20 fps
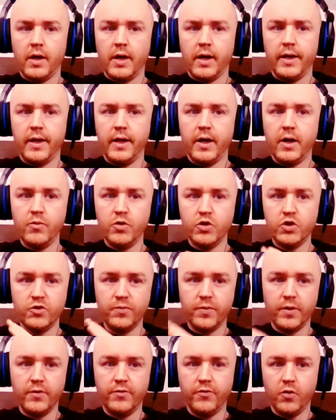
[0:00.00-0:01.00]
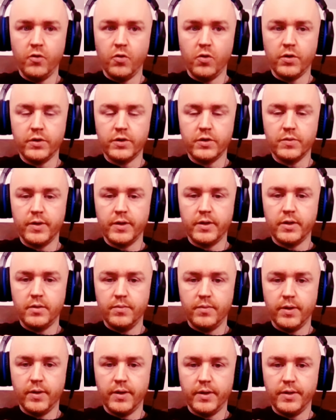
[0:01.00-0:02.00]
And how much of my focus,
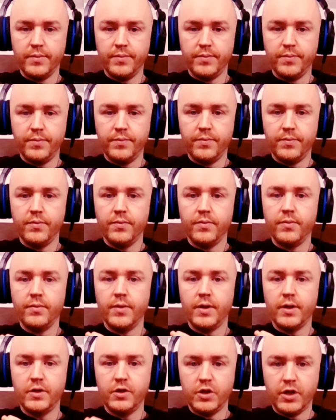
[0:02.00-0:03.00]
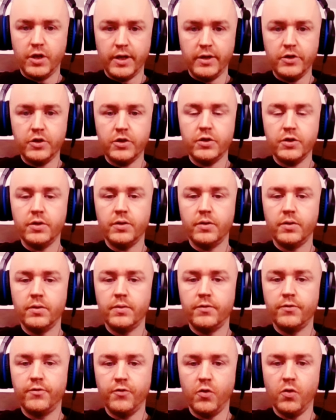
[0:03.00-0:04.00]
my
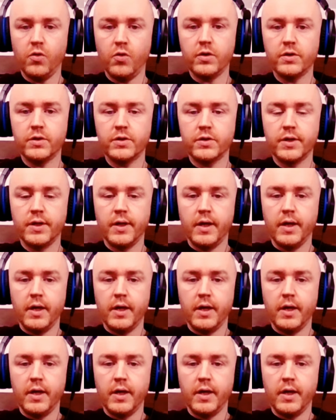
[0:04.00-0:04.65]
intentional focus,